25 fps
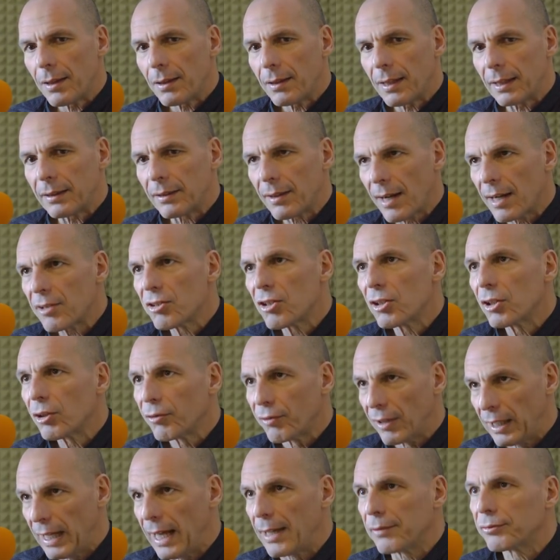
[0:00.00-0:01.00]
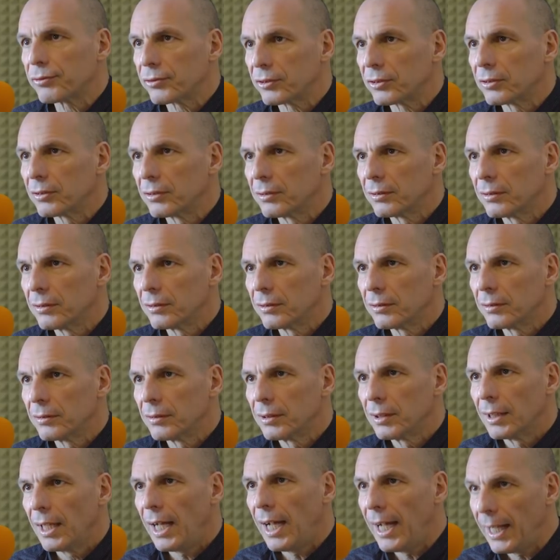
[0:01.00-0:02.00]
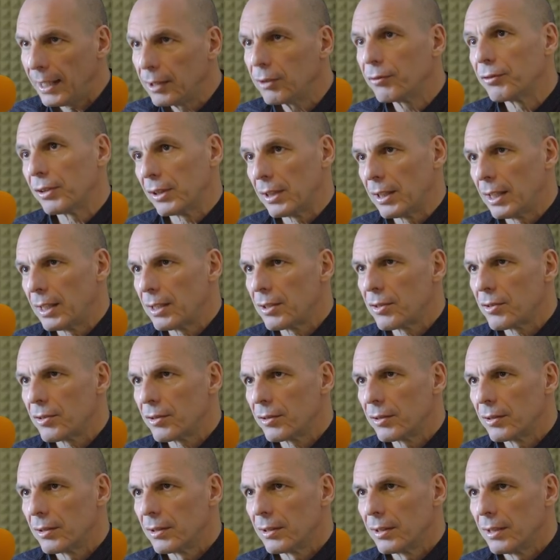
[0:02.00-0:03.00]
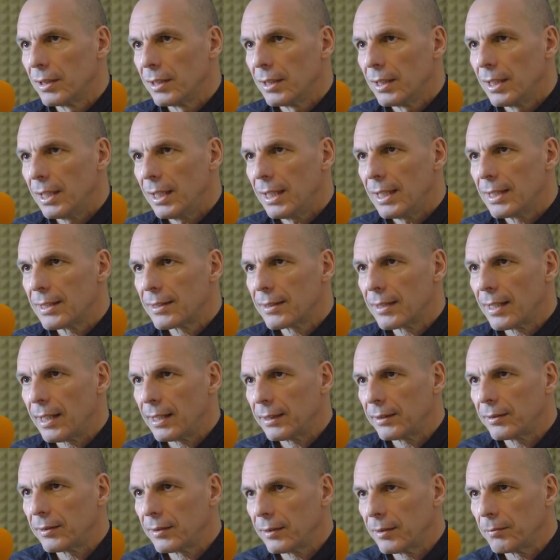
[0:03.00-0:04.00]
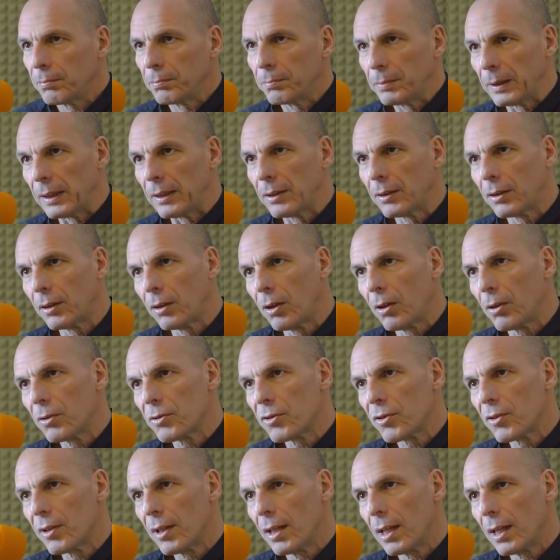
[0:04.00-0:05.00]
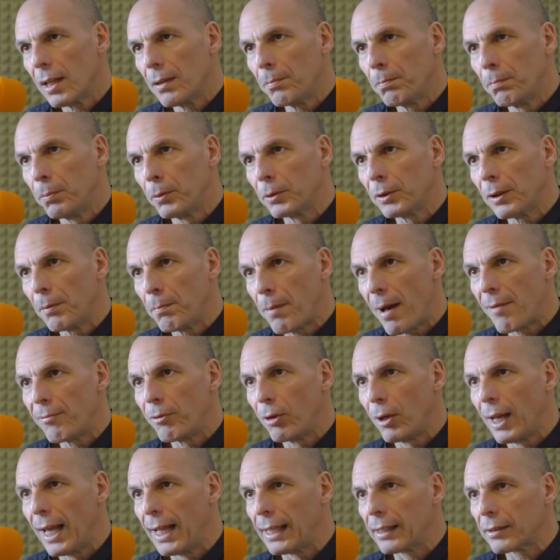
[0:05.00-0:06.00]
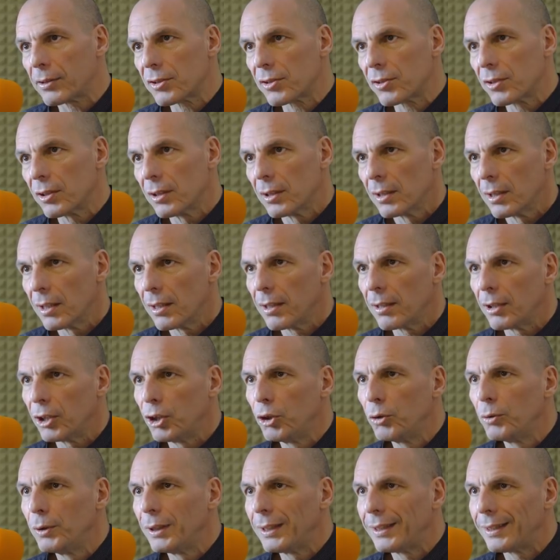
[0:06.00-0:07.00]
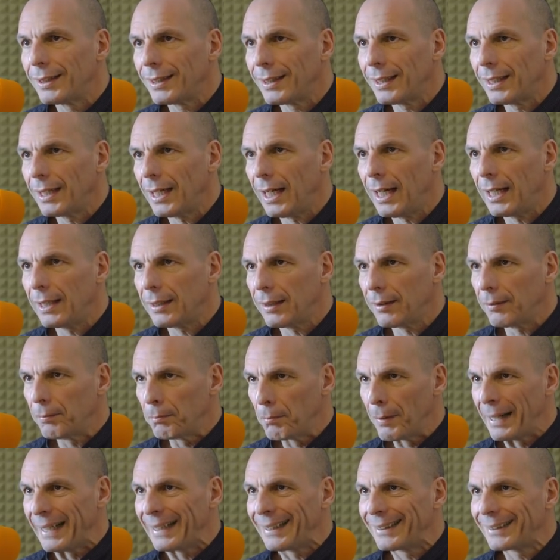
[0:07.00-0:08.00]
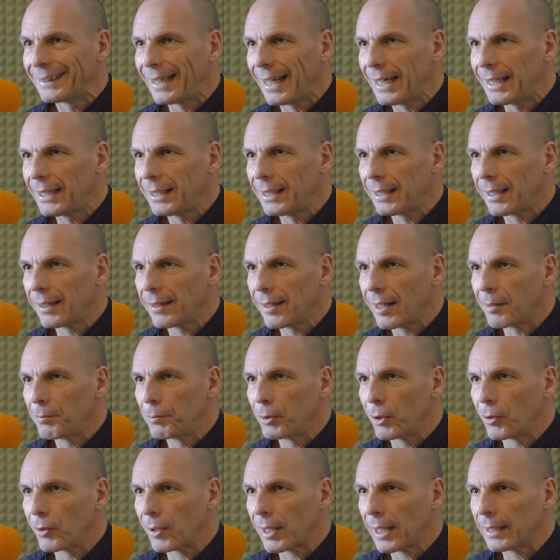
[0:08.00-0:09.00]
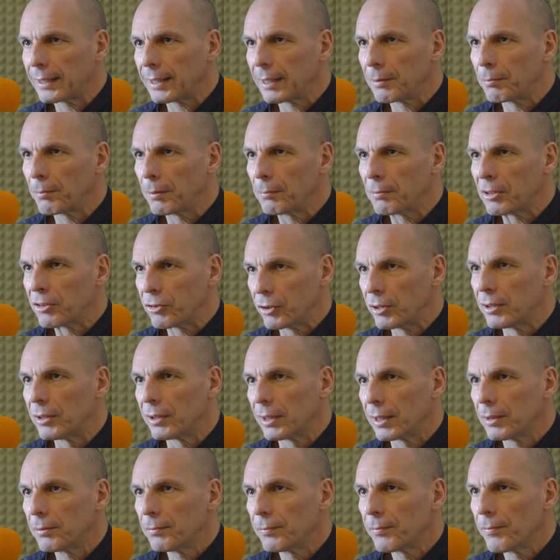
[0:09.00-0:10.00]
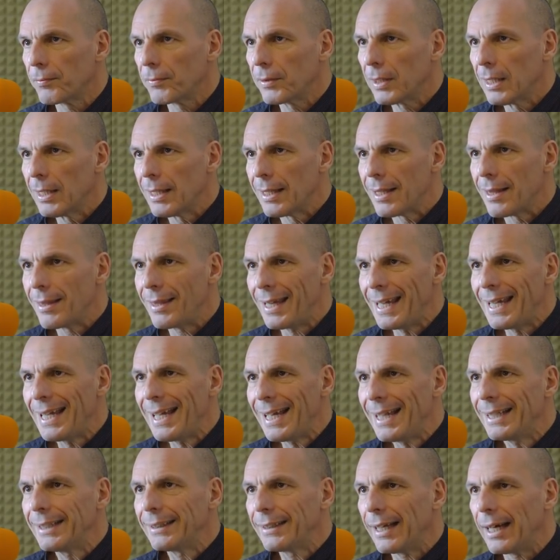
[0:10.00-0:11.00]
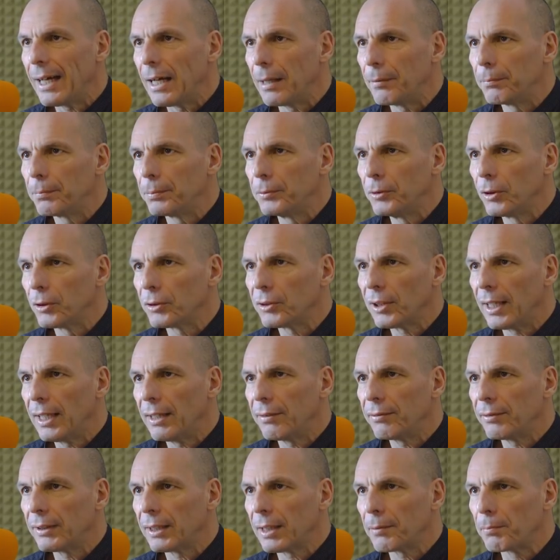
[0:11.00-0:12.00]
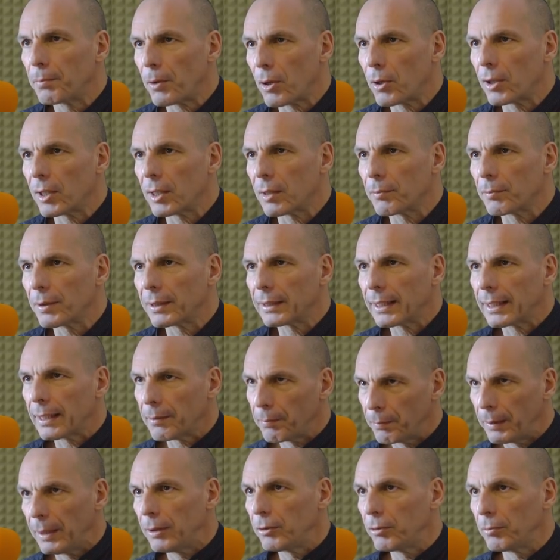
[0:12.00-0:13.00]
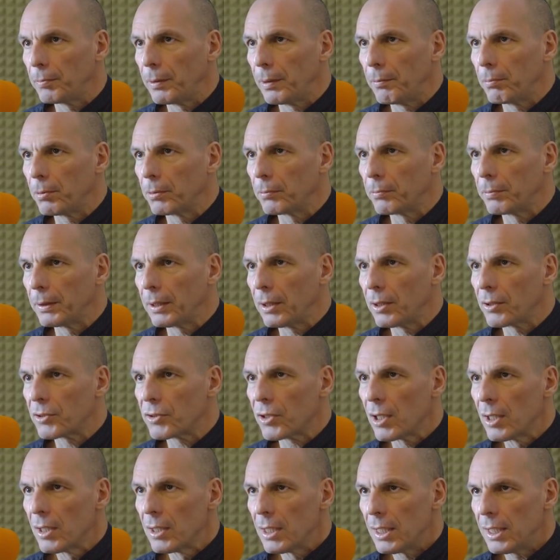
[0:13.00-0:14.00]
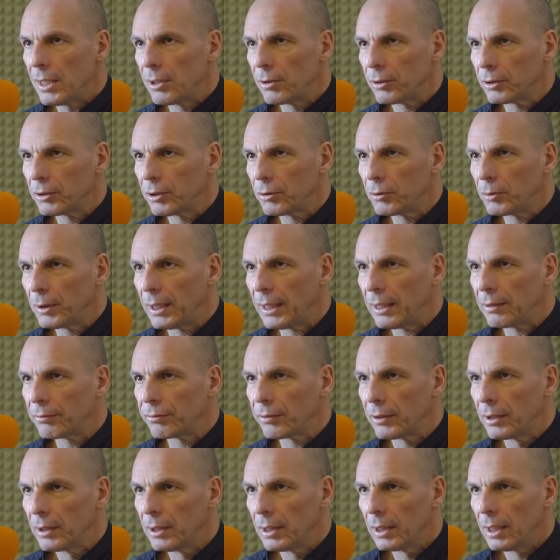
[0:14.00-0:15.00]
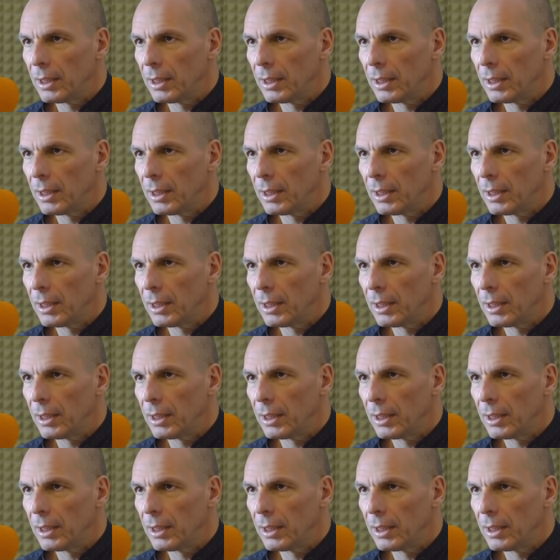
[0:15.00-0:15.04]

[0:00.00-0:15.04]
the tragedy of the left and of the Greens is that because they put above all else unity and maintaining their bureaucratic machinery, they end up not having a program that can appeal to people. Because in order to have